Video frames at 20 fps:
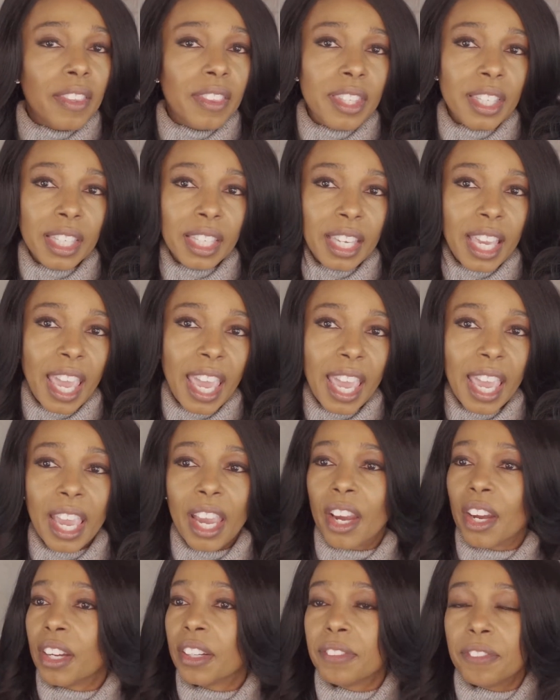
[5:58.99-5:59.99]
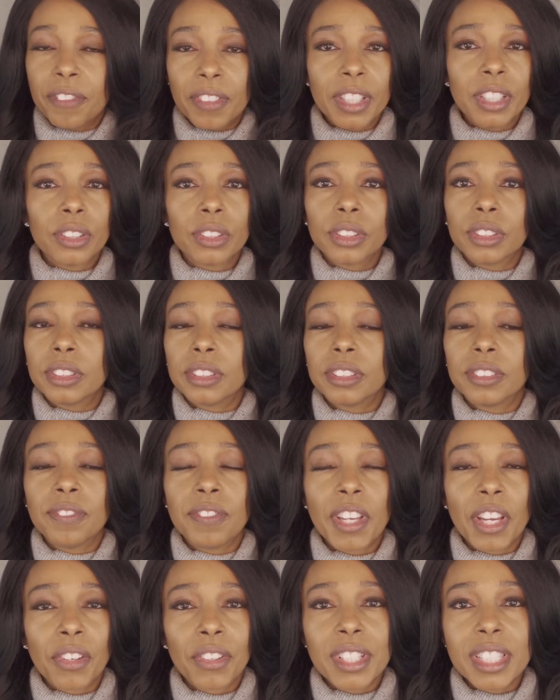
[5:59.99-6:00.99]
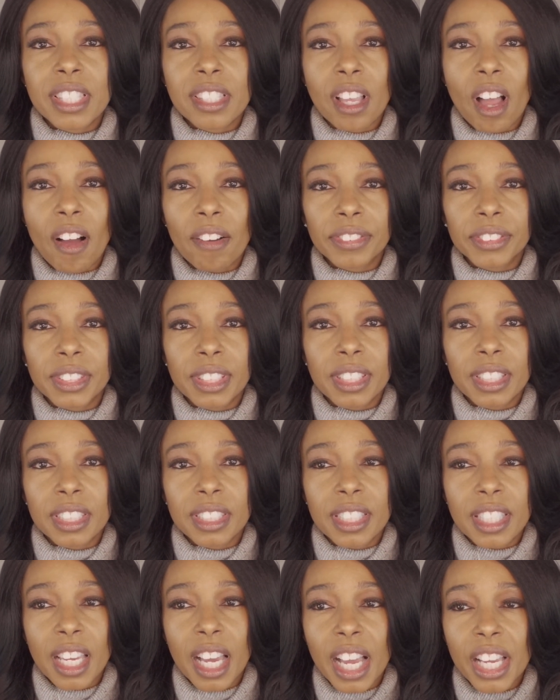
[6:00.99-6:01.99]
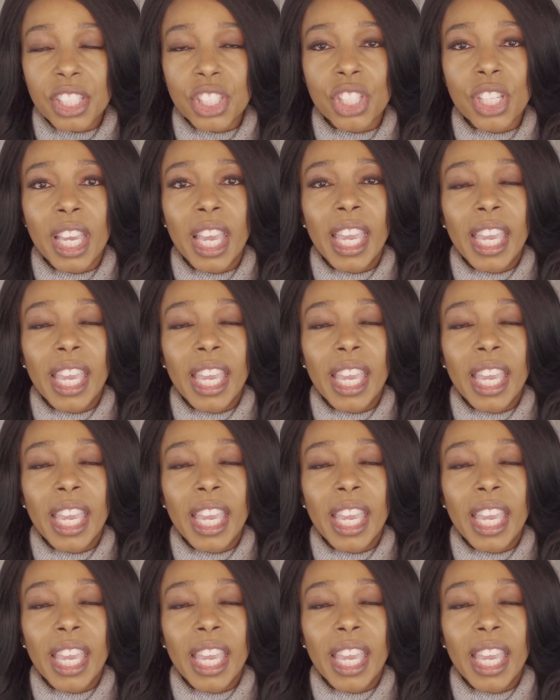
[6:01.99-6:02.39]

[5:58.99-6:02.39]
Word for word: The hair feels very soft to the touch.